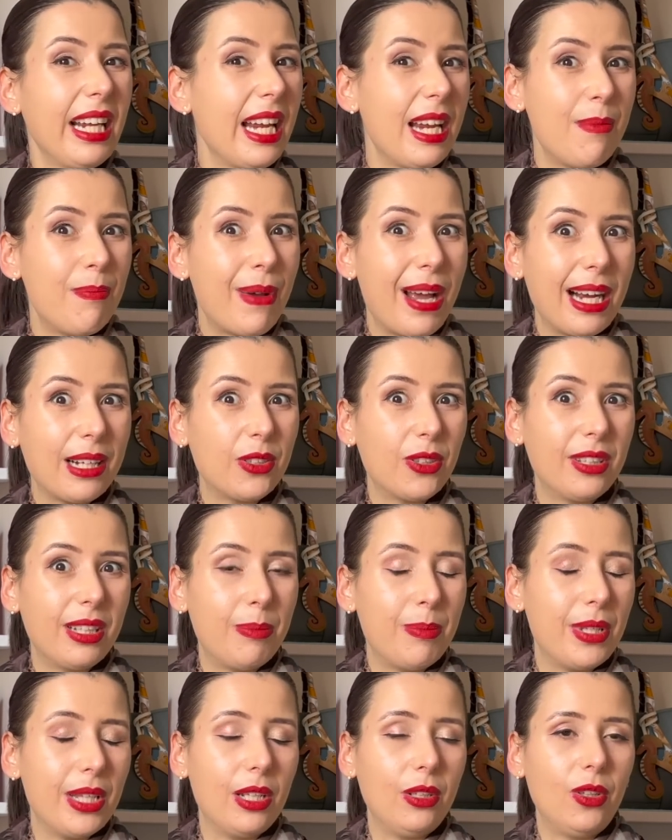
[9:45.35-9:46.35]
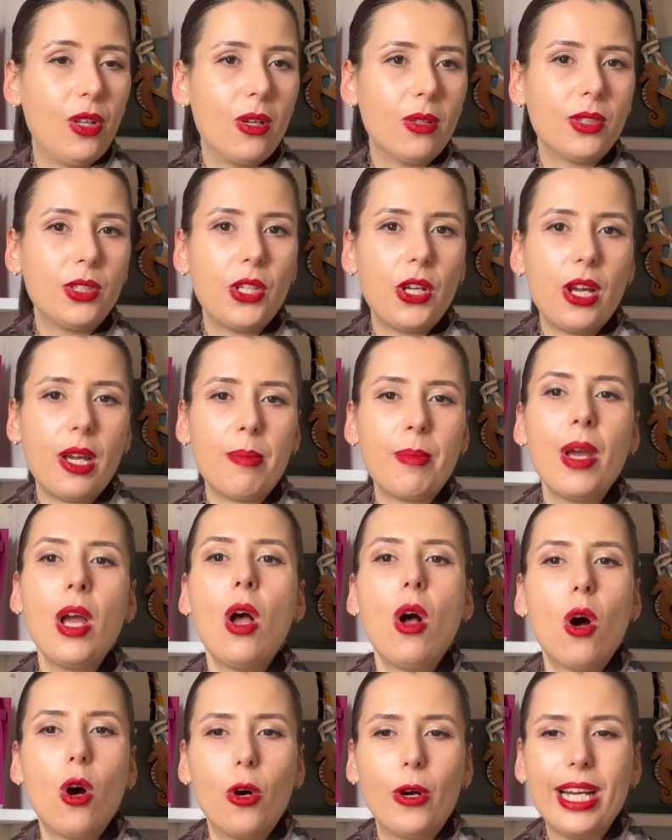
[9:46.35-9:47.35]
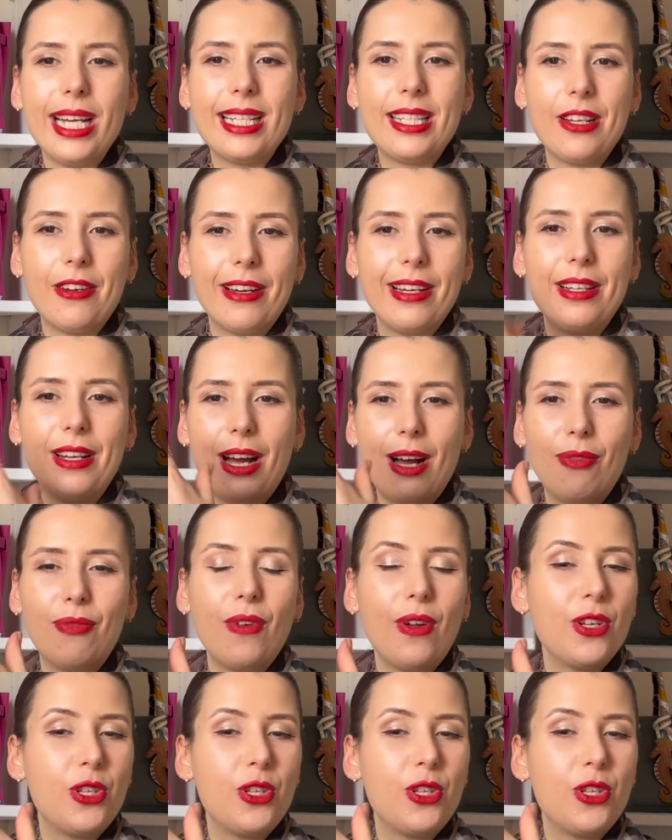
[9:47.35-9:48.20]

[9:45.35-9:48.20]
impact on them in the long term, or is there enough